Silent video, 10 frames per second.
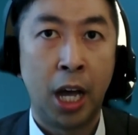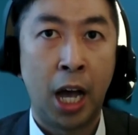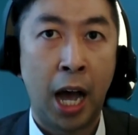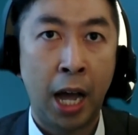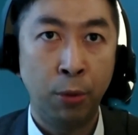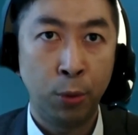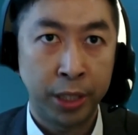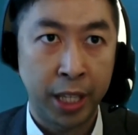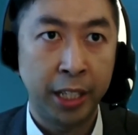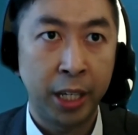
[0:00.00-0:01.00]
I would
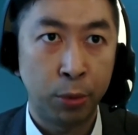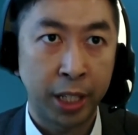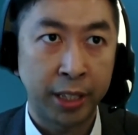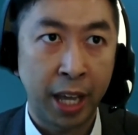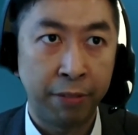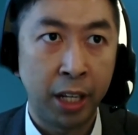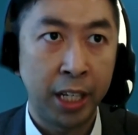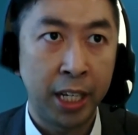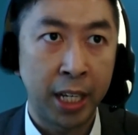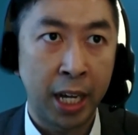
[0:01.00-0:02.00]
say there was
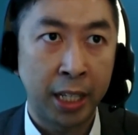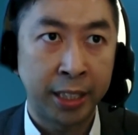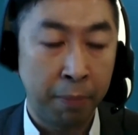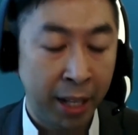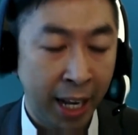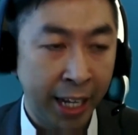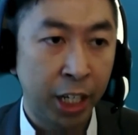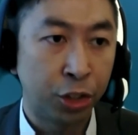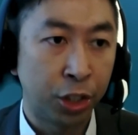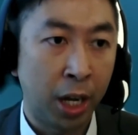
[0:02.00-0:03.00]
definitely some
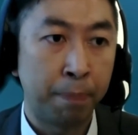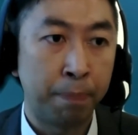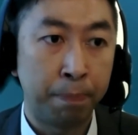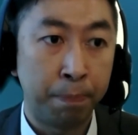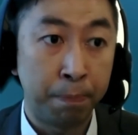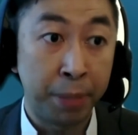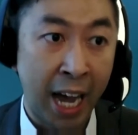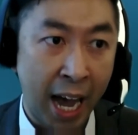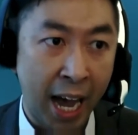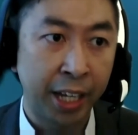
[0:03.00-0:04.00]
linkage
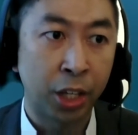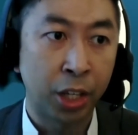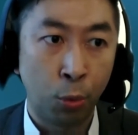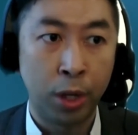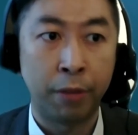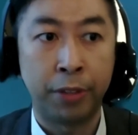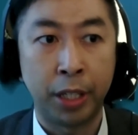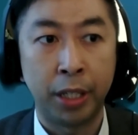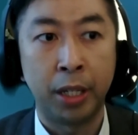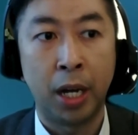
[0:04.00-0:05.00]
behind with
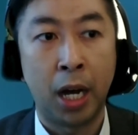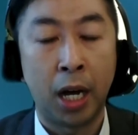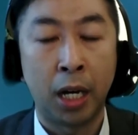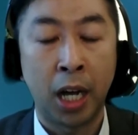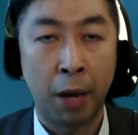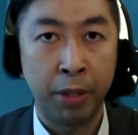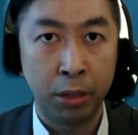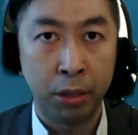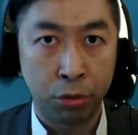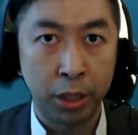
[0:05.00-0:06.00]
the carbon
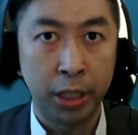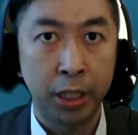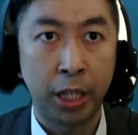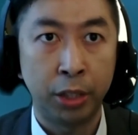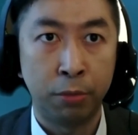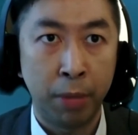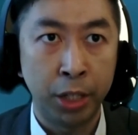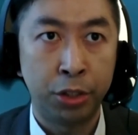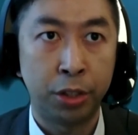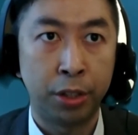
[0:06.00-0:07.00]
neutrality that you
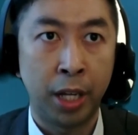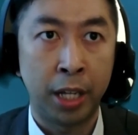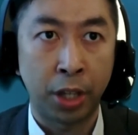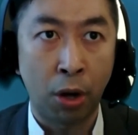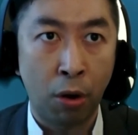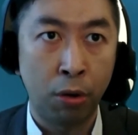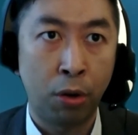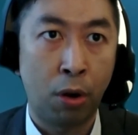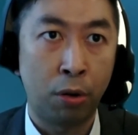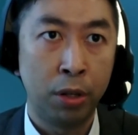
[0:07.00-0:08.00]
mentioned as a Hong
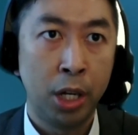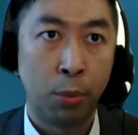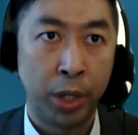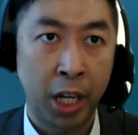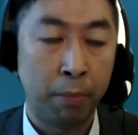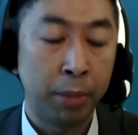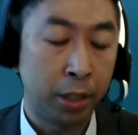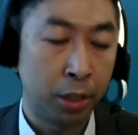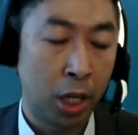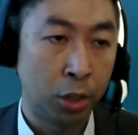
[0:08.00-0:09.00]
Kong, we
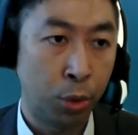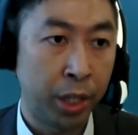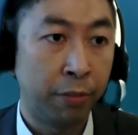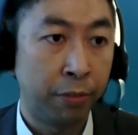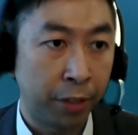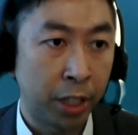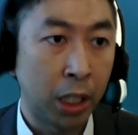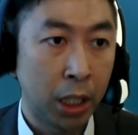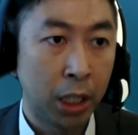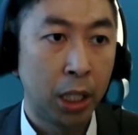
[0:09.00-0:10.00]
committed 2050.
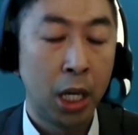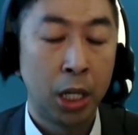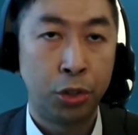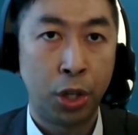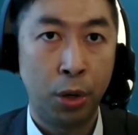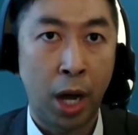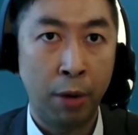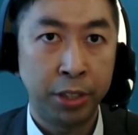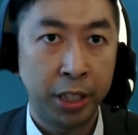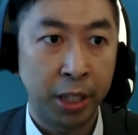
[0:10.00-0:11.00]
So I
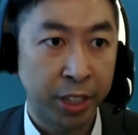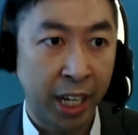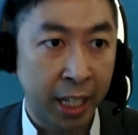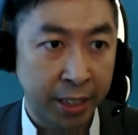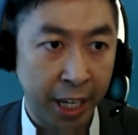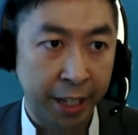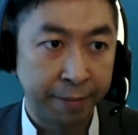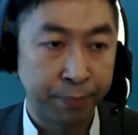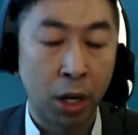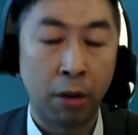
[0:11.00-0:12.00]
would say there was a cascade,
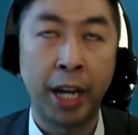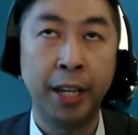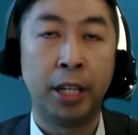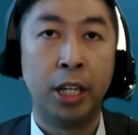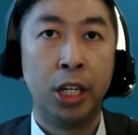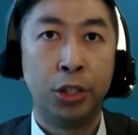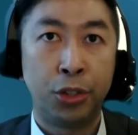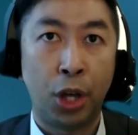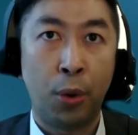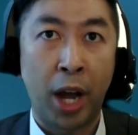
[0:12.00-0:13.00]
all right?
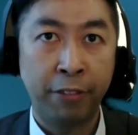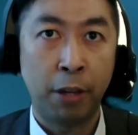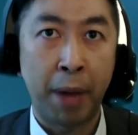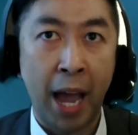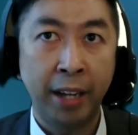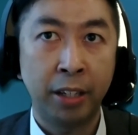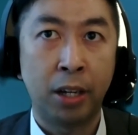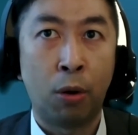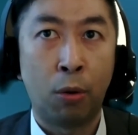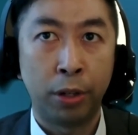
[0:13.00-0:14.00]
So if the bank
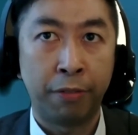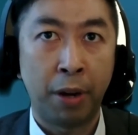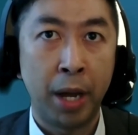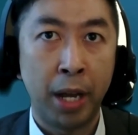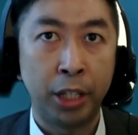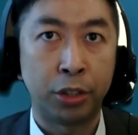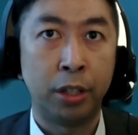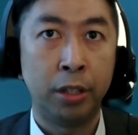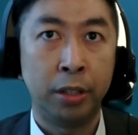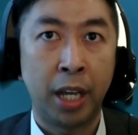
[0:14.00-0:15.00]
or the fund
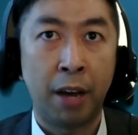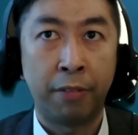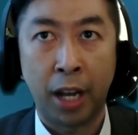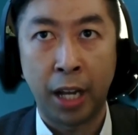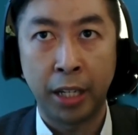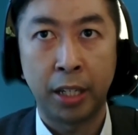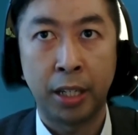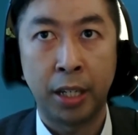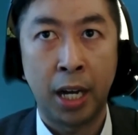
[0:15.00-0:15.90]
manager, they have like a